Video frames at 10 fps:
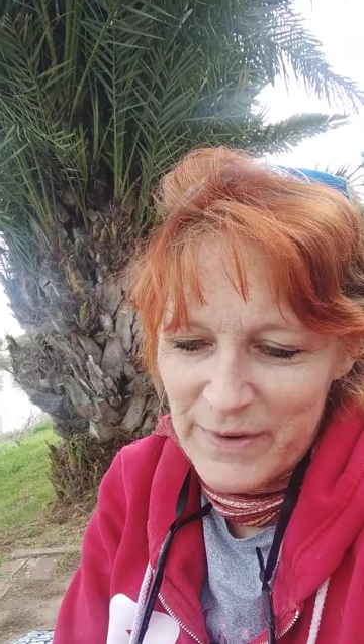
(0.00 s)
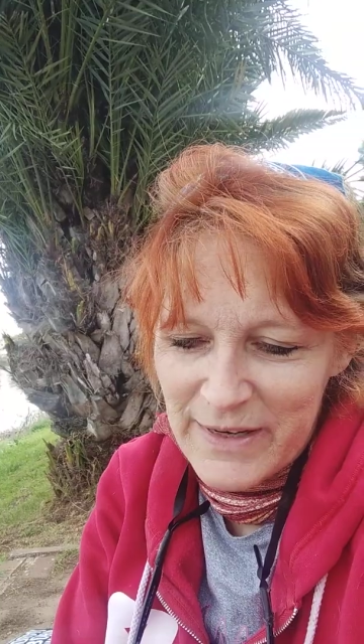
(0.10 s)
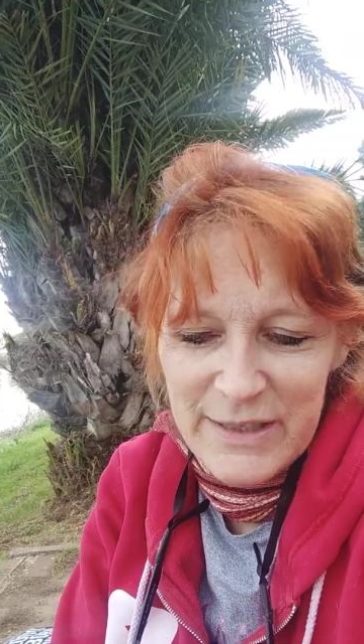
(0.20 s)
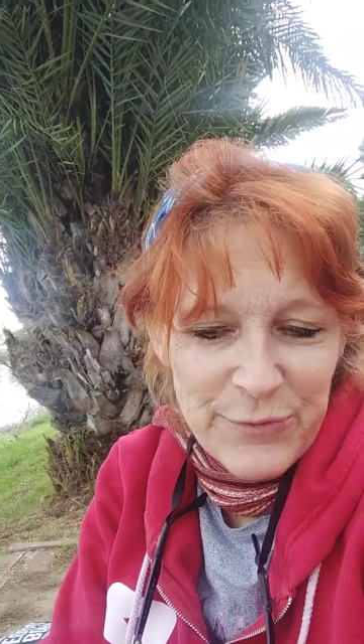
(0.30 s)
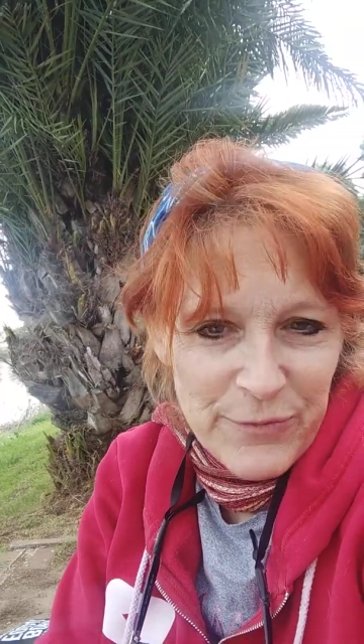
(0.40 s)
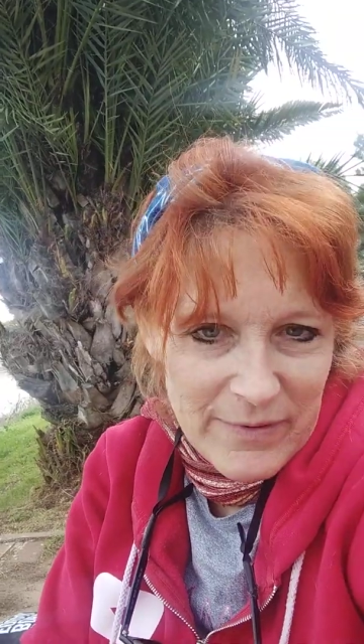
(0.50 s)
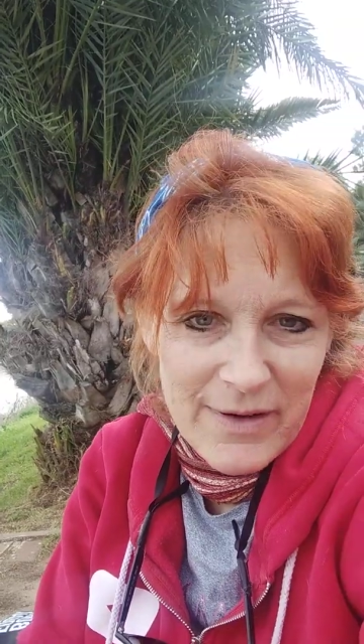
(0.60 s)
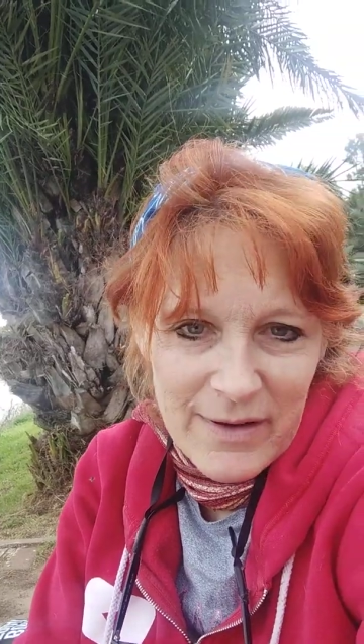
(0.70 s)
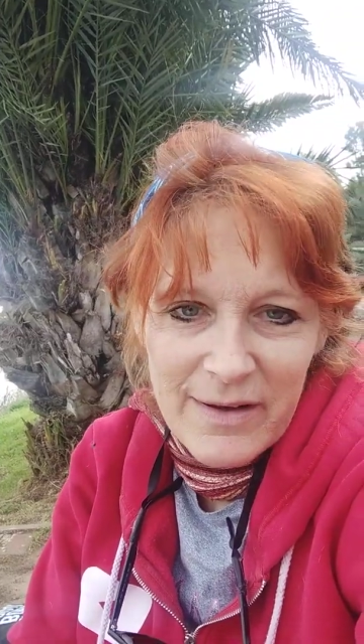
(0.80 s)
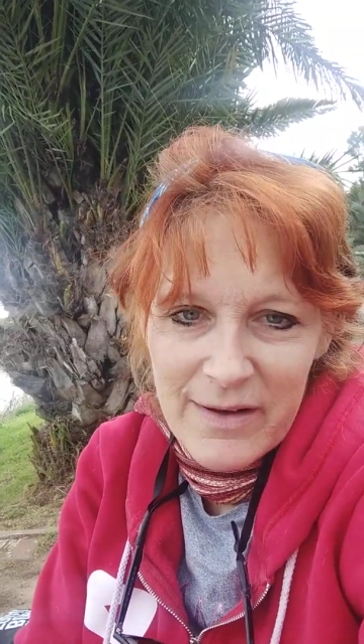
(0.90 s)
in
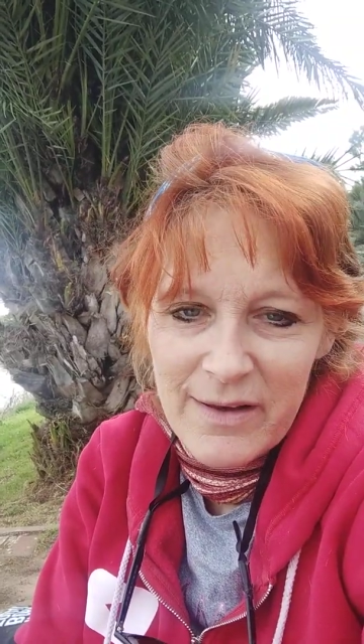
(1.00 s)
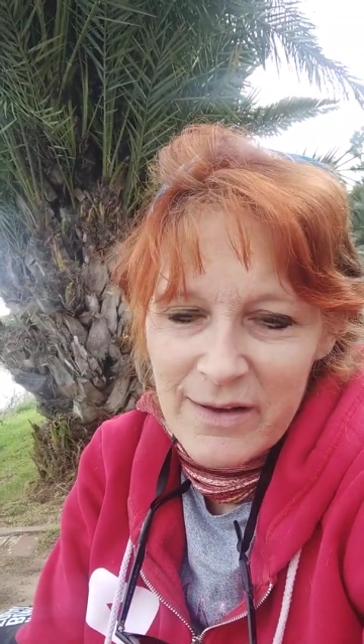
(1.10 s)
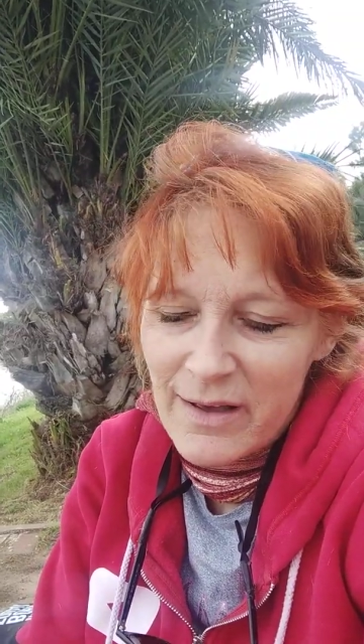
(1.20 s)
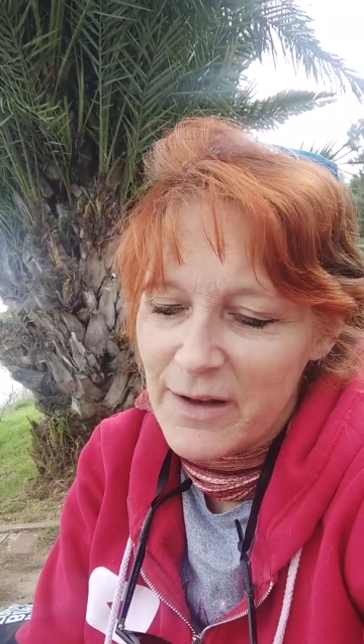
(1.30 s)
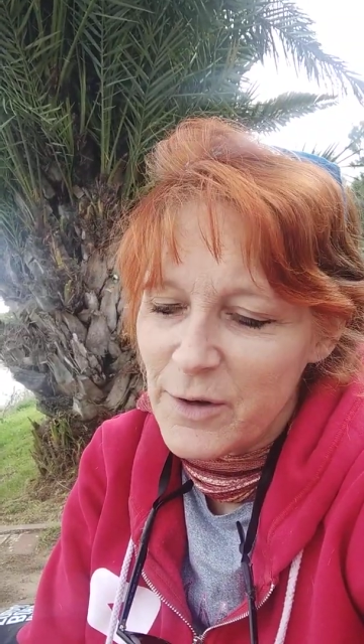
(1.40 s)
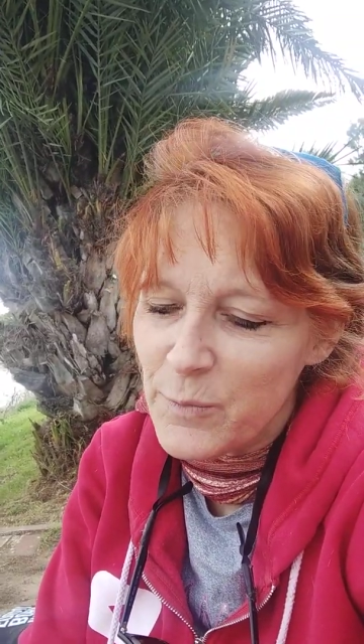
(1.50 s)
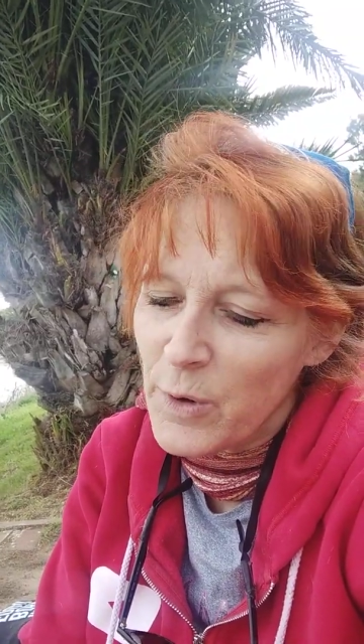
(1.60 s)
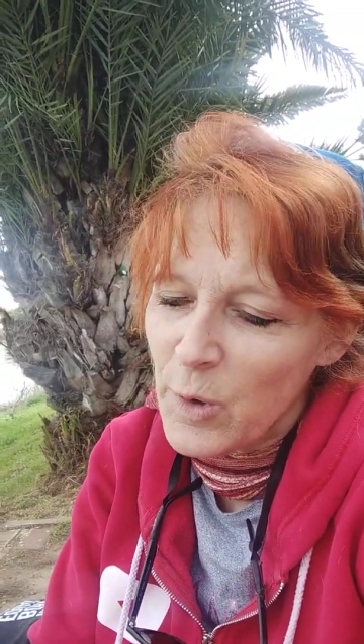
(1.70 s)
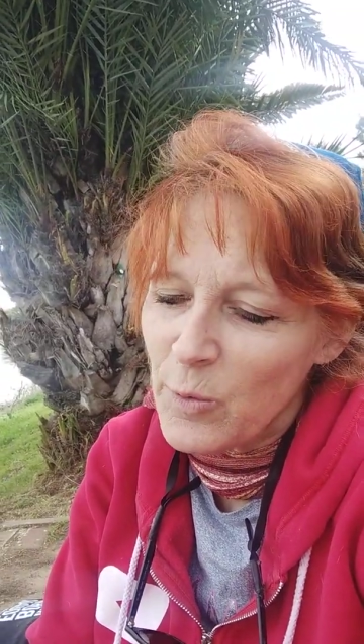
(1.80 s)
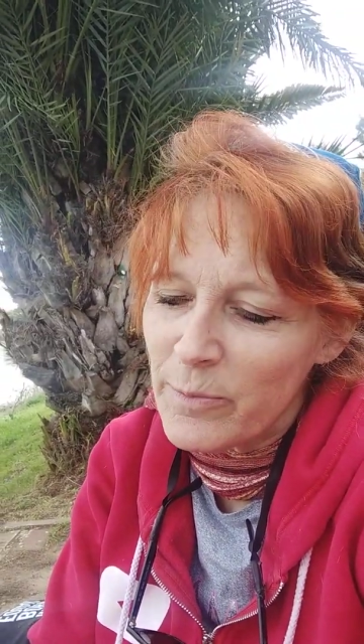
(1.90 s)
a unknown
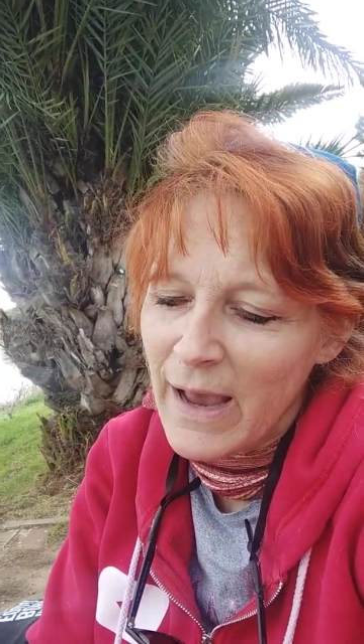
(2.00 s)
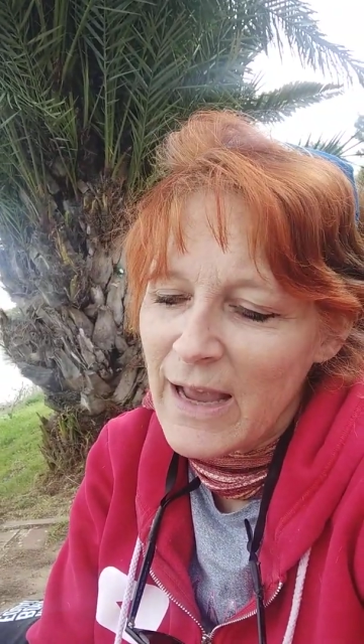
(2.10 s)
home,